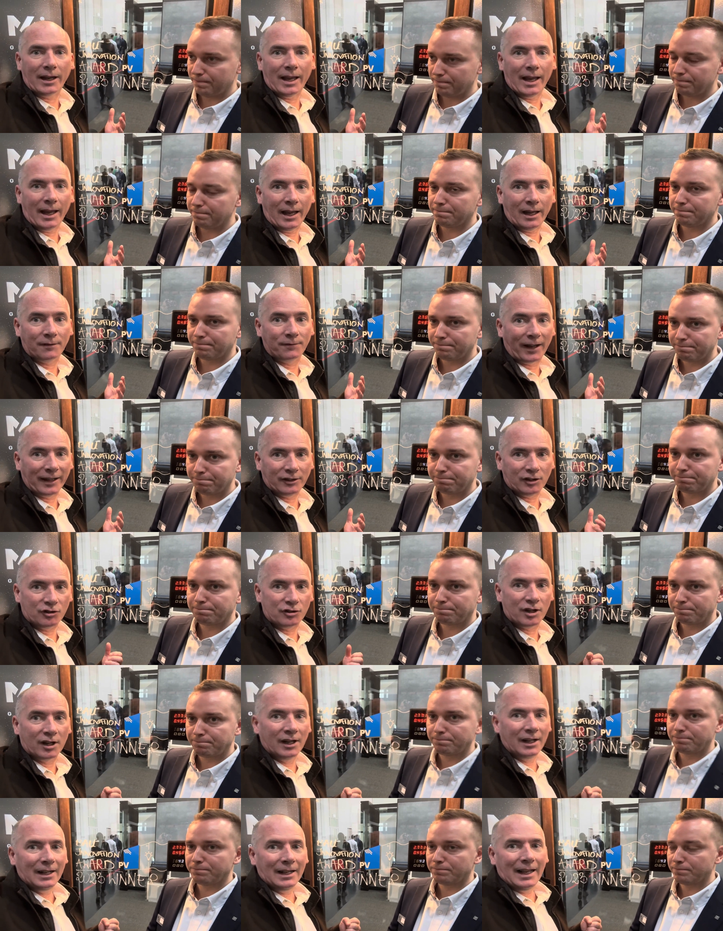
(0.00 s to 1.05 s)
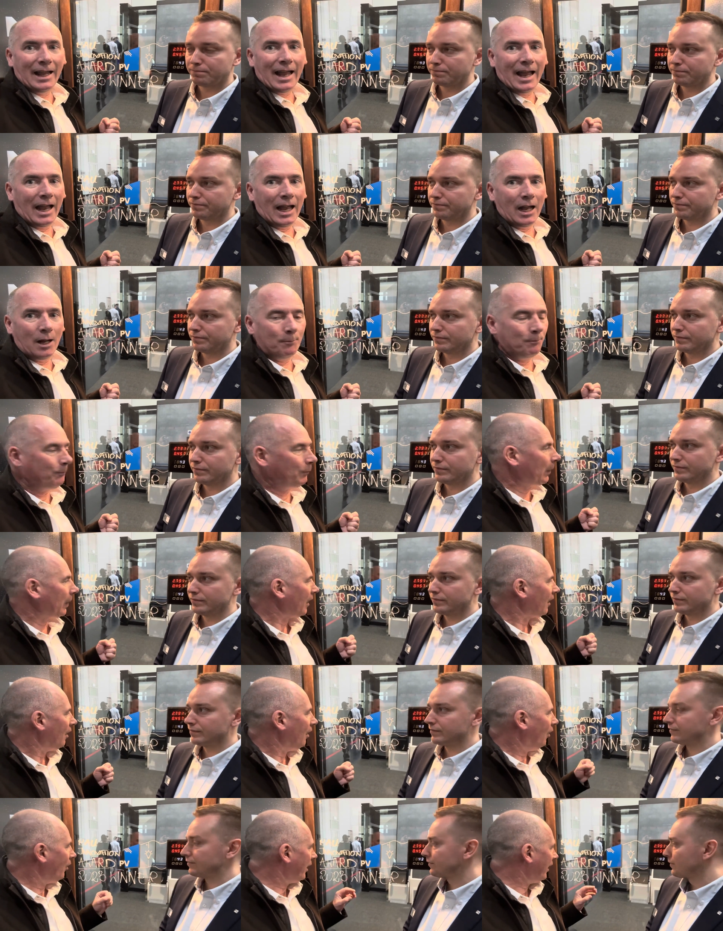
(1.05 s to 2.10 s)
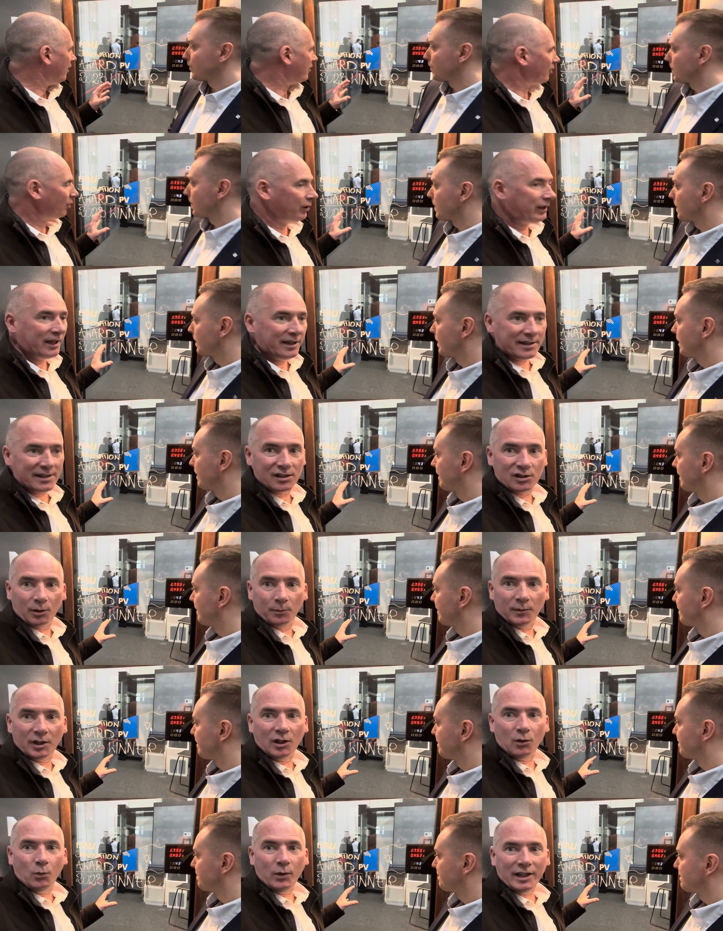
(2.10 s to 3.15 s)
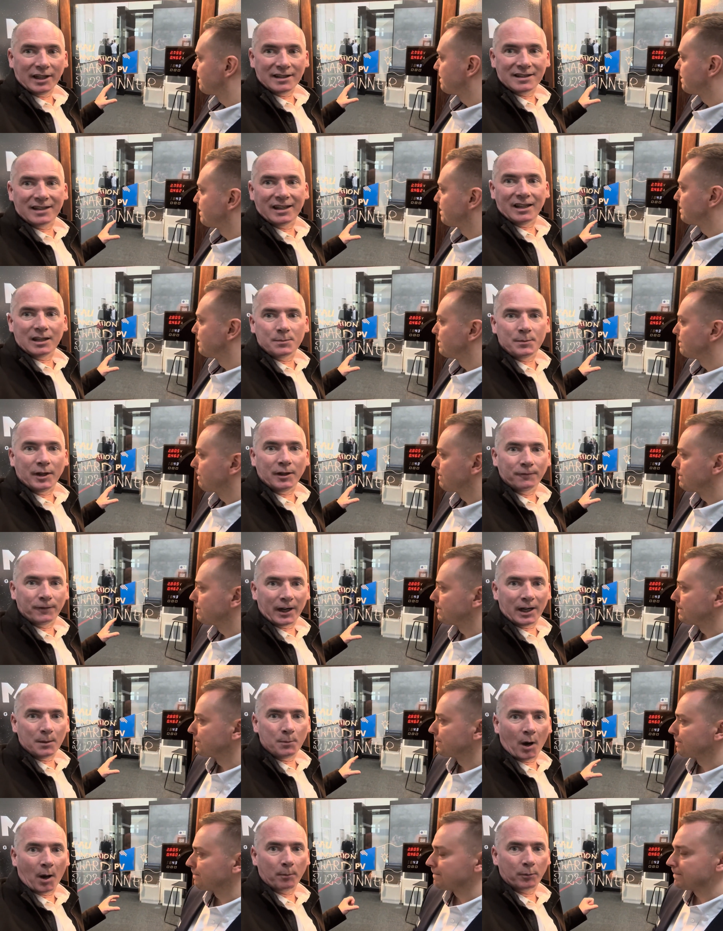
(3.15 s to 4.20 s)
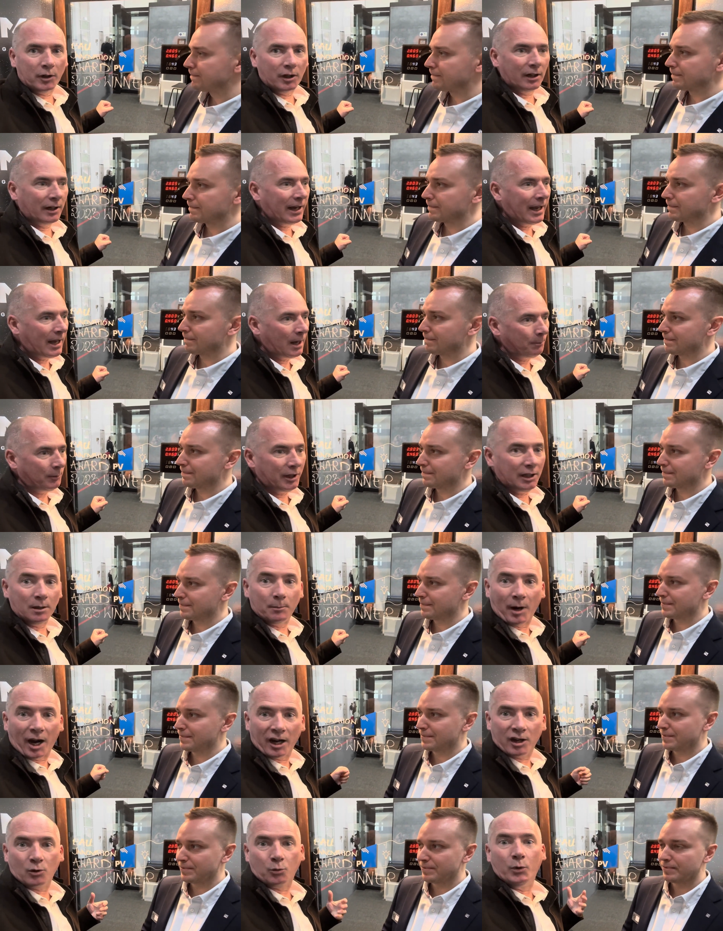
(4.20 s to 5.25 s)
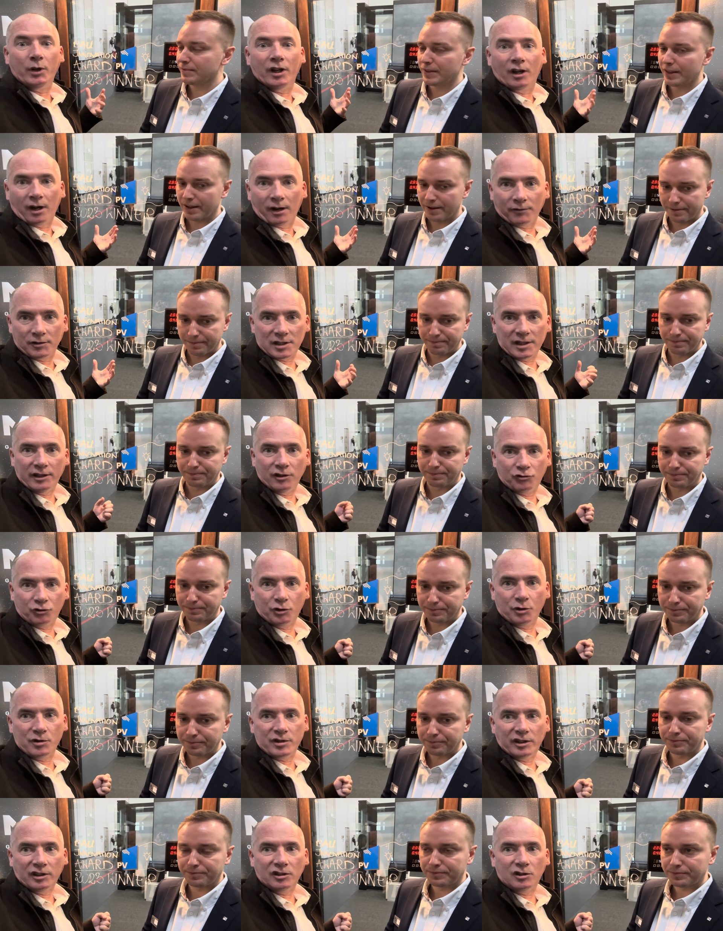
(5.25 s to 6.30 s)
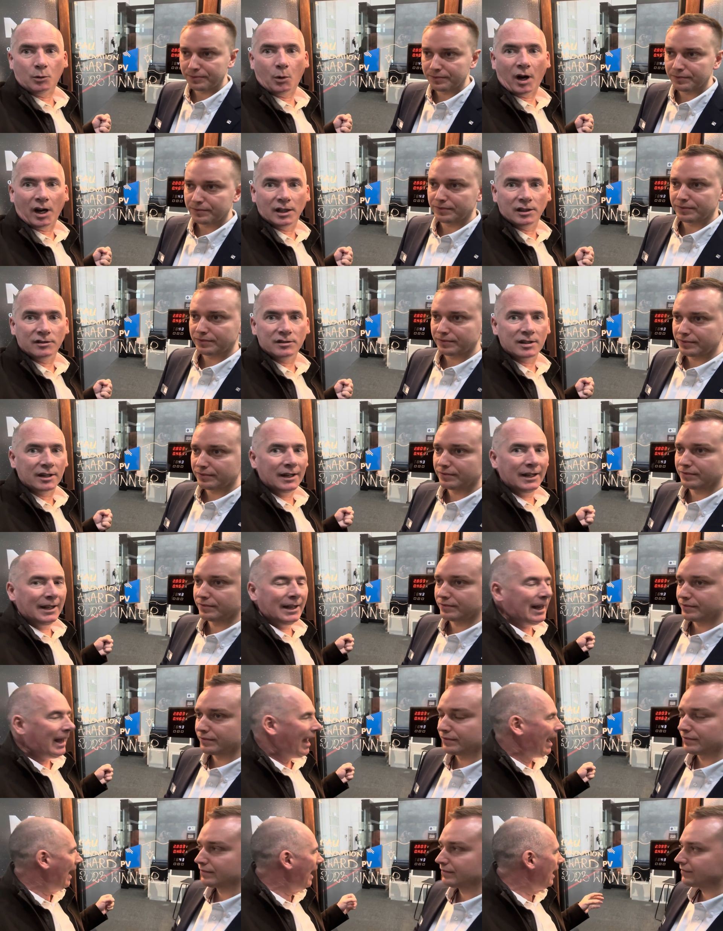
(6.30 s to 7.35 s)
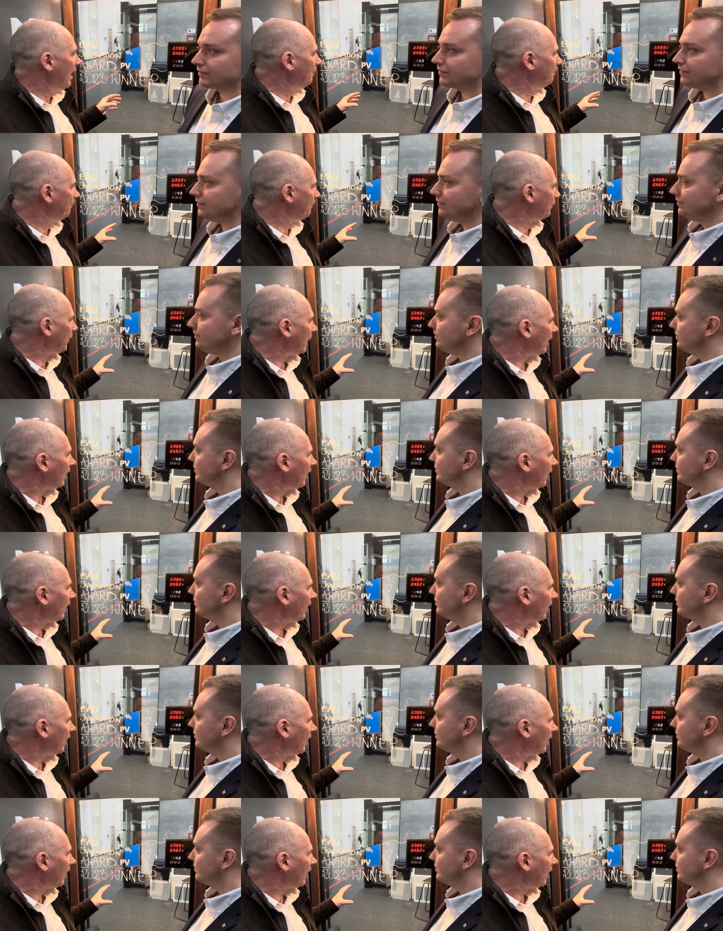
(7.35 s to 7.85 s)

Speaker 1: uh, advantage. Um, okay, so this is something we can see as being very popular um, in the market. We are obviously introducing it to Ireland. Um,